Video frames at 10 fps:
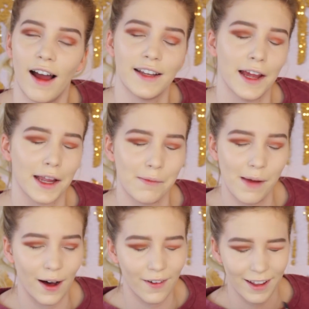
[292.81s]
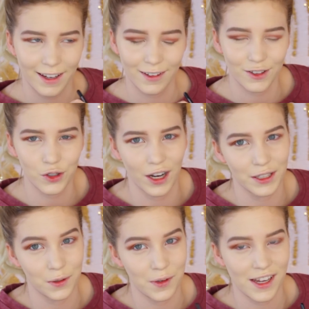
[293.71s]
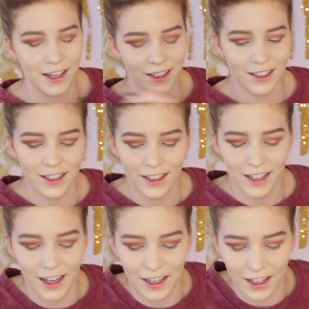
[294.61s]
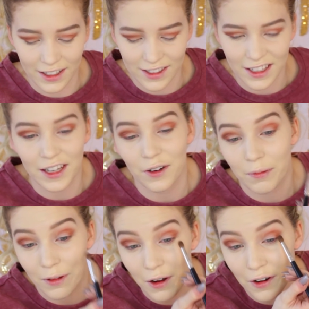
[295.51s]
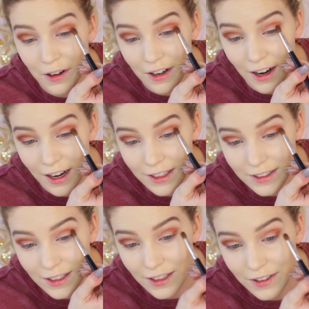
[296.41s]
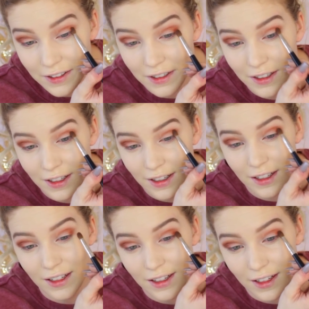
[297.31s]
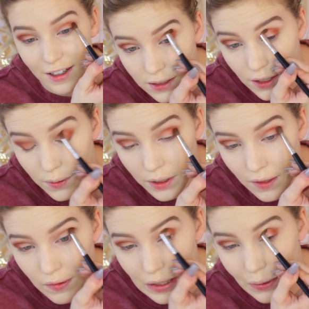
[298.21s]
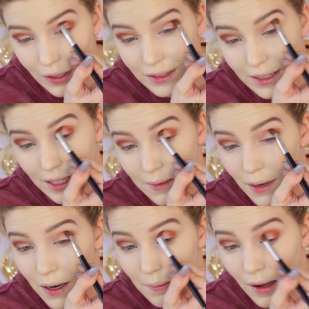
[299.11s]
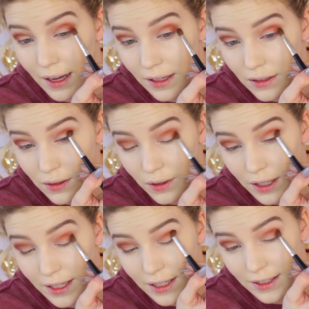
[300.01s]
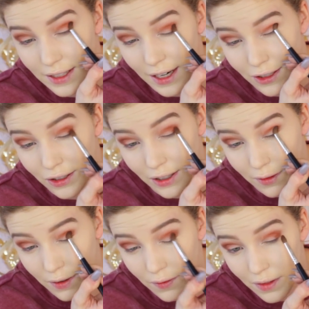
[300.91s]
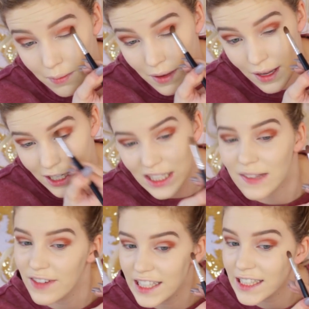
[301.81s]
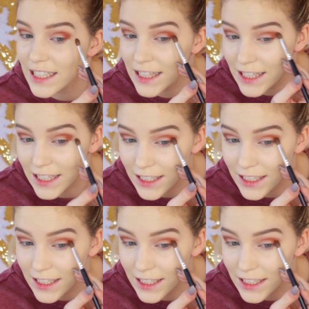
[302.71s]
I take him about like twice a week, and he's here for Connor and I, so So whenever you all see him on my story, he doesn't actually live with me. He just visits.